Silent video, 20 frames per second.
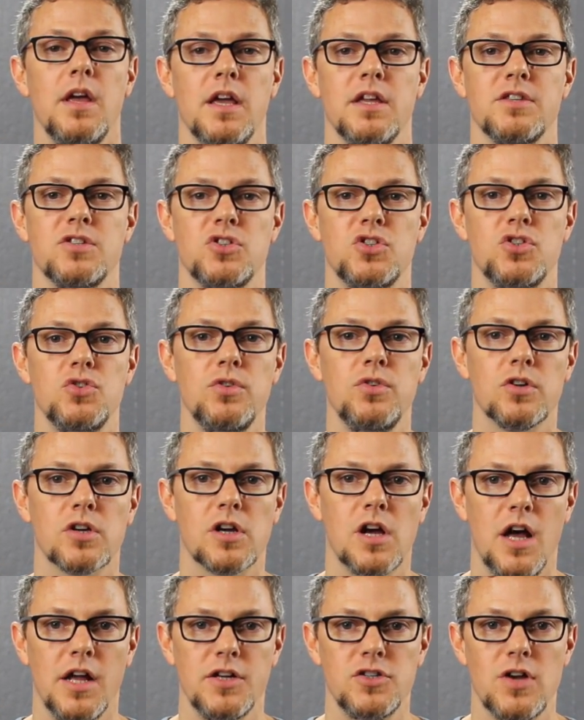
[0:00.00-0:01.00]
It's a 2-year
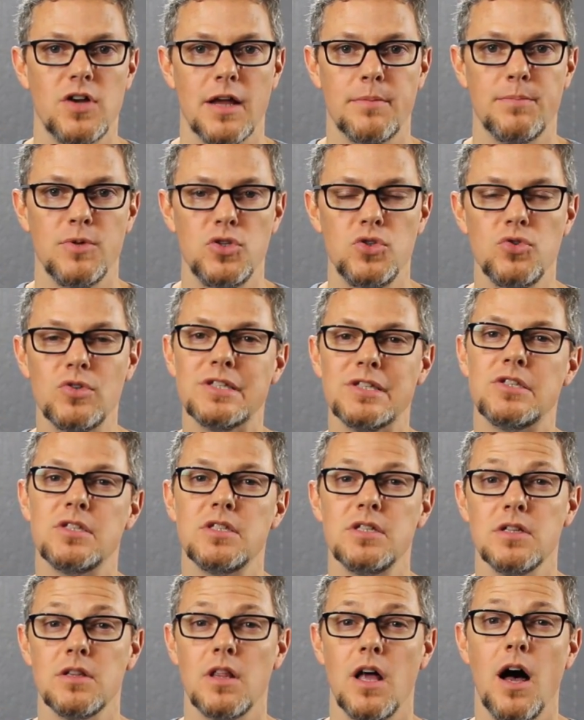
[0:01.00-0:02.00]
contract, but you can
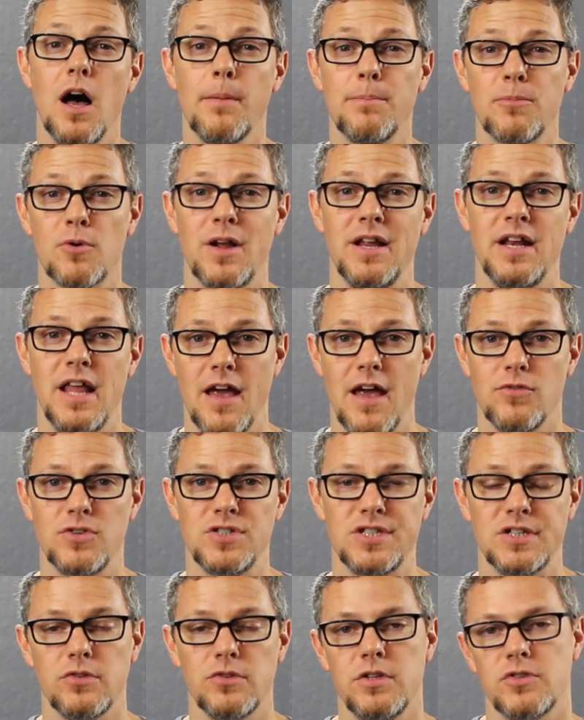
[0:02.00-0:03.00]
still upgrade every
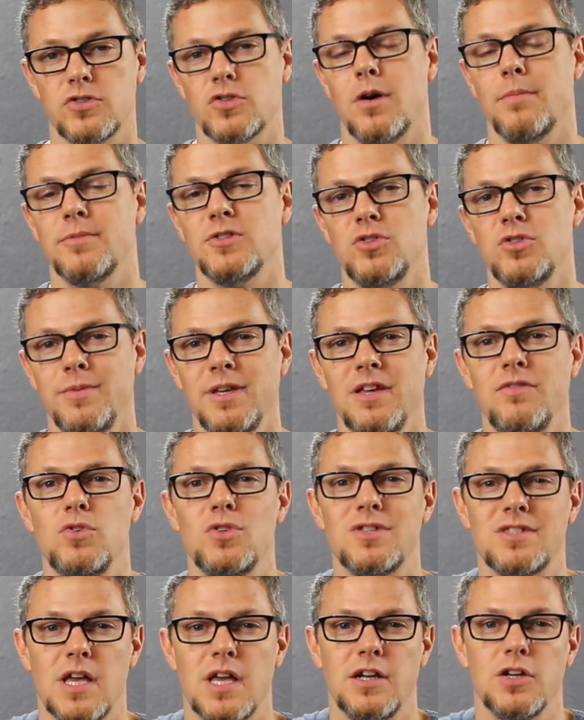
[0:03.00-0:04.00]
single year. So I'm assuming if
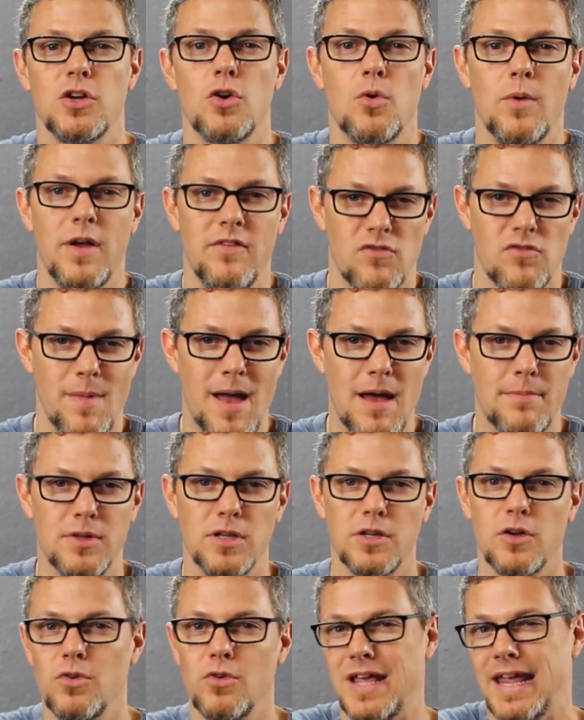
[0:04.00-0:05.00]
you decide to go away from
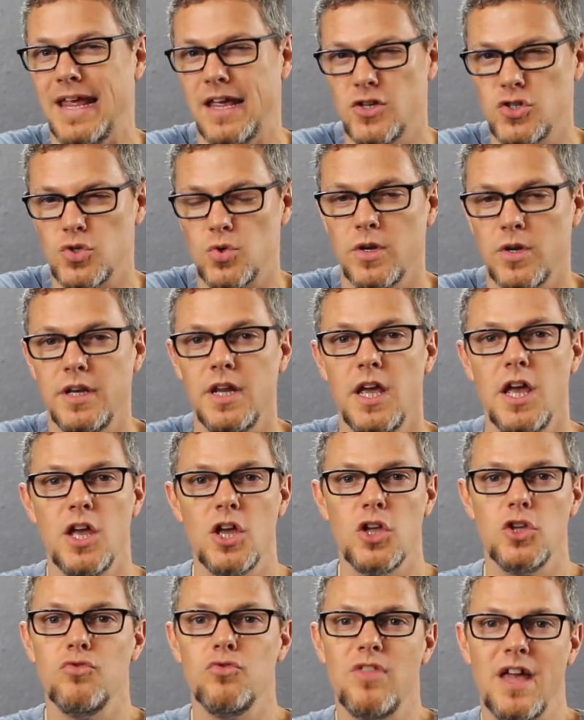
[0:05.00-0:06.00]
Apple and go to Android,
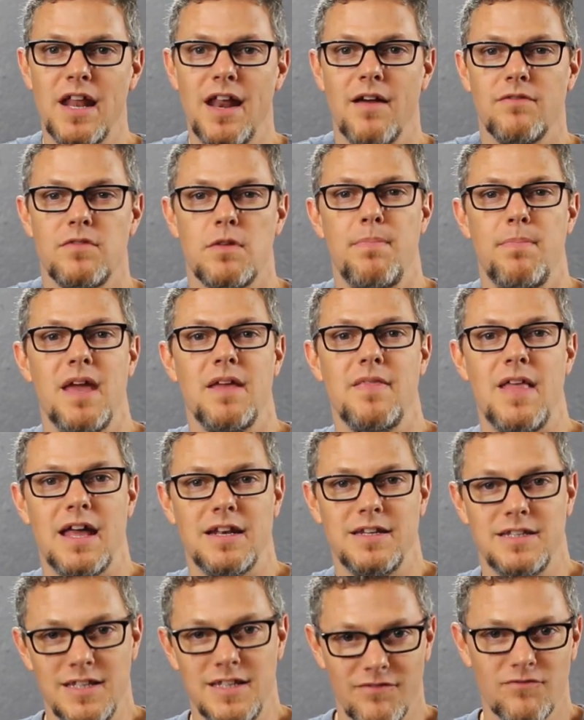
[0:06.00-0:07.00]
you then have to pay
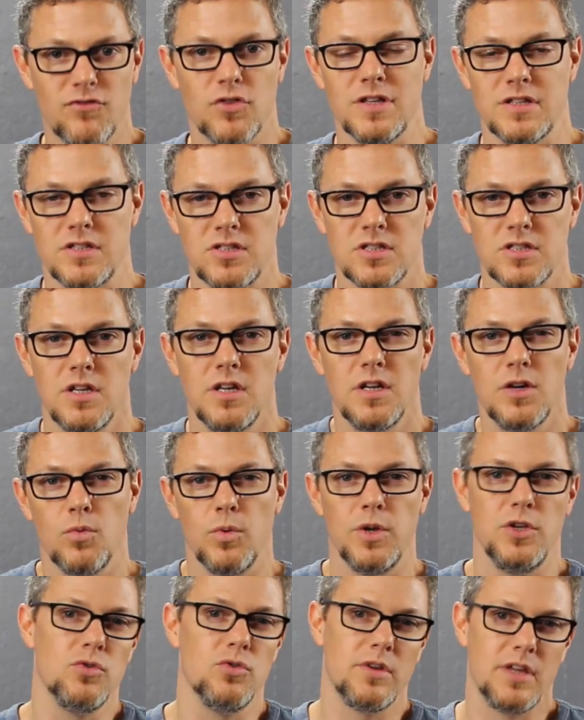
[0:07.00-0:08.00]
that difference
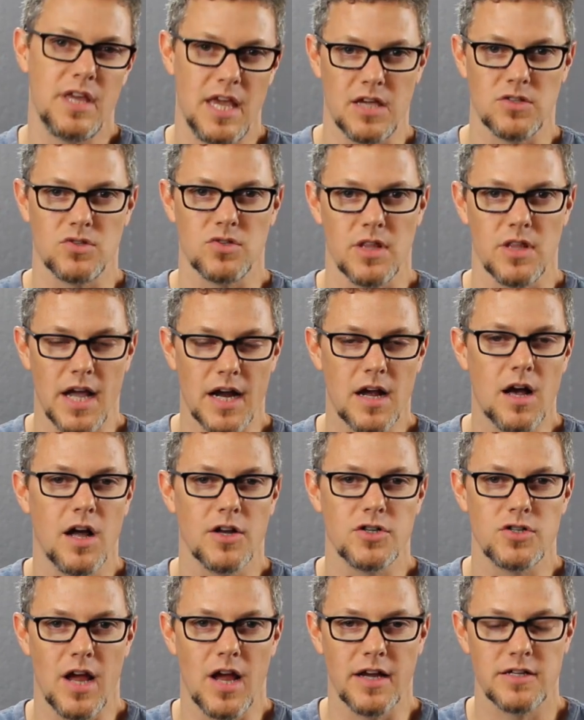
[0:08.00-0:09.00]
when you cancel that
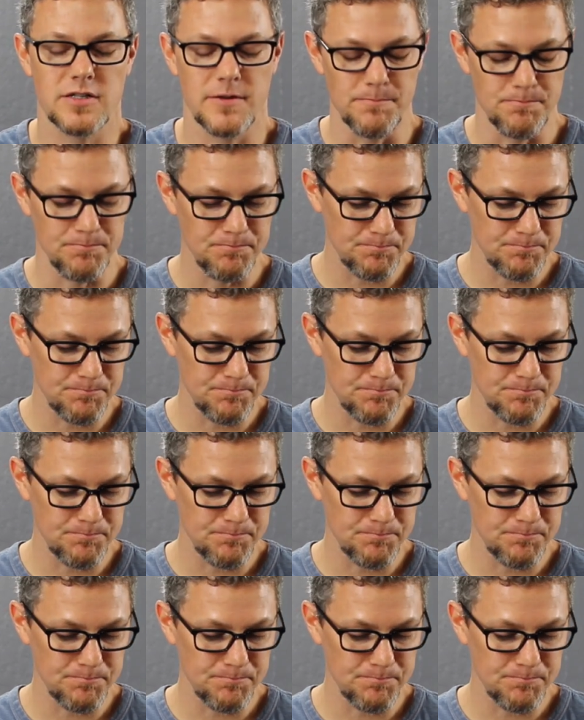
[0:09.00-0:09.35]
contract.